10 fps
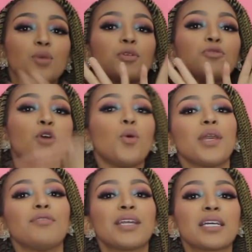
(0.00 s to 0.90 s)
so before we
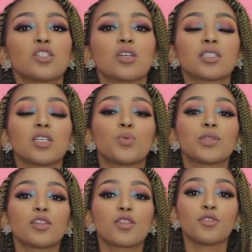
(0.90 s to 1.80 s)
even get started
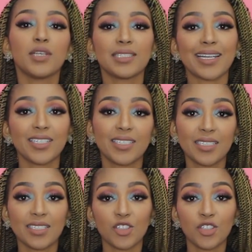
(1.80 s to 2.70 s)
with the three
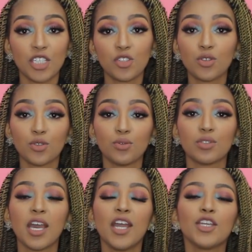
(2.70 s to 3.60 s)
strategies that you need to
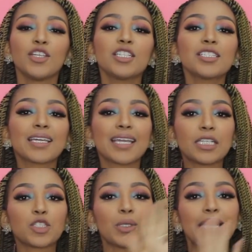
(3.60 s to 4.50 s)
use, you need to
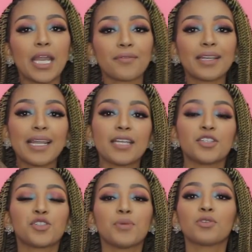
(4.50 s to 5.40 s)
get your lay of the land
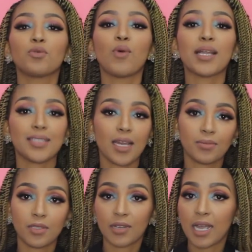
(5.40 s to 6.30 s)
in terms of what
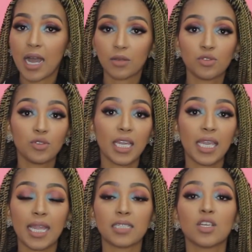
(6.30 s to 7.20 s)
types of accounts you
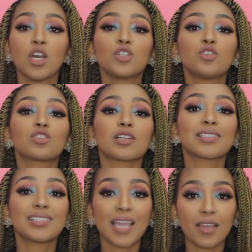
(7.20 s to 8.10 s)
can get to start
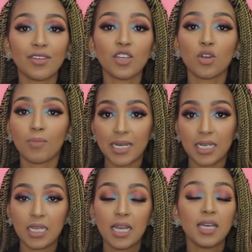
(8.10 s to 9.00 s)
saving your
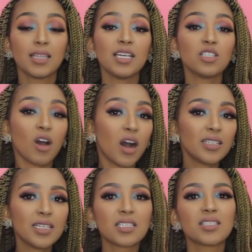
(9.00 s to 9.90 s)
money. These
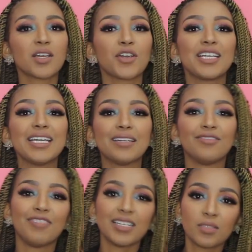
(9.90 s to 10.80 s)
aren't necessarily
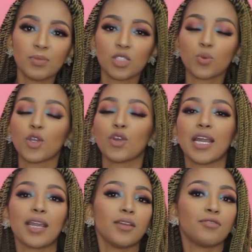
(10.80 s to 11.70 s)
investments where you're
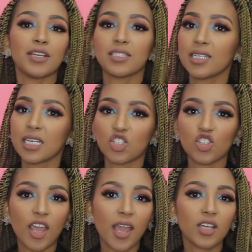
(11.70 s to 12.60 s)
like investing in
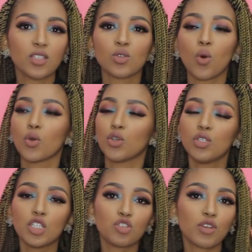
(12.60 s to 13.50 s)
shares or
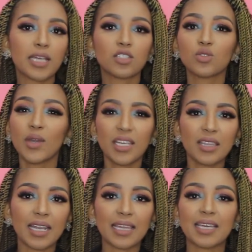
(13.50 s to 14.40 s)
unit trusts or
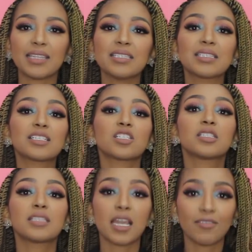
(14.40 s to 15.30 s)
anything like that. This is
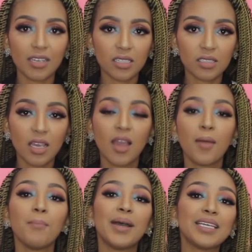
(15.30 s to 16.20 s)
just savings.
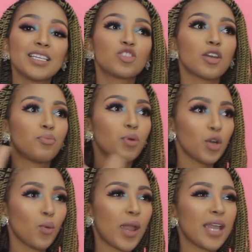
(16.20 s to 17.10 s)
Money that you have put
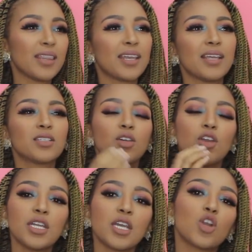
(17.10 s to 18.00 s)
away that is
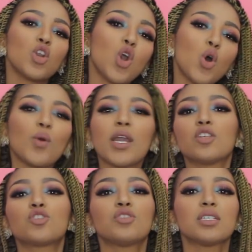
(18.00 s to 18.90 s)
earning low
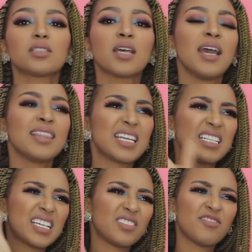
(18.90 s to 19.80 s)
interest, that
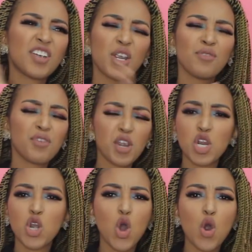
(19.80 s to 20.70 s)
is at very,
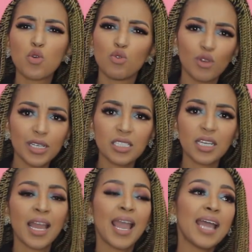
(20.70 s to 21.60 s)
very low
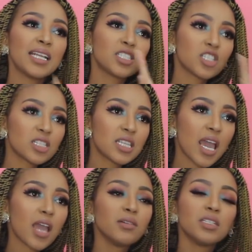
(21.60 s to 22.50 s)
risk, and it's just
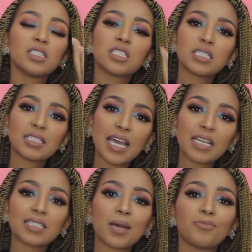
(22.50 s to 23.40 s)
there just
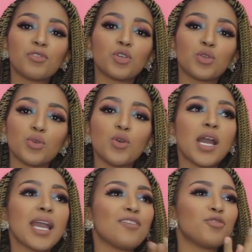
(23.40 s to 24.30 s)
stacked up for you
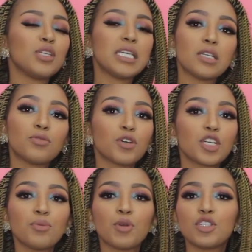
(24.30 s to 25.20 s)
if you need it for
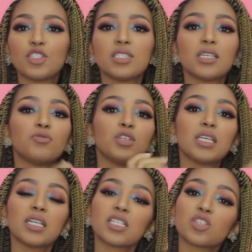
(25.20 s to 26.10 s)
an emergency, if you
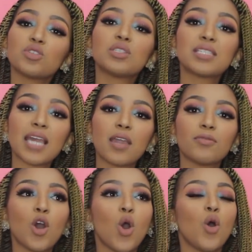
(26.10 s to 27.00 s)
need it just to
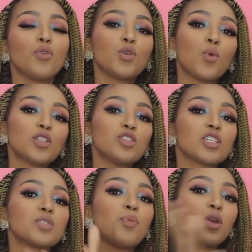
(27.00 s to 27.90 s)
save, or if you want to
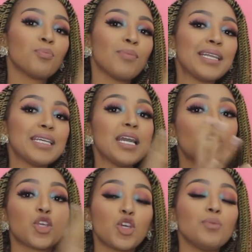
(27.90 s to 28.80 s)
just put money,
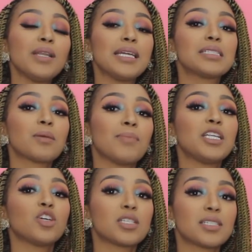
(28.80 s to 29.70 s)
accumulate some
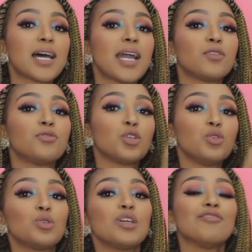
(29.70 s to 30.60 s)
money on the side for
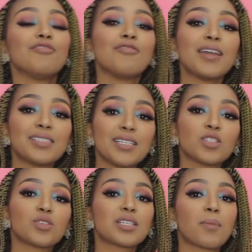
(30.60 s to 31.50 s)
you to invest
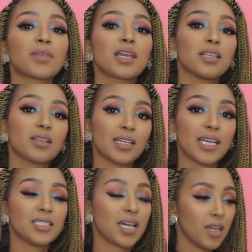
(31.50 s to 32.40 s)
into something a little
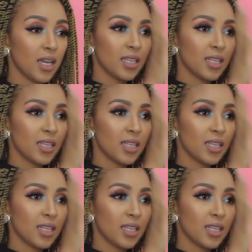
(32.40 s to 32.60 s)
later.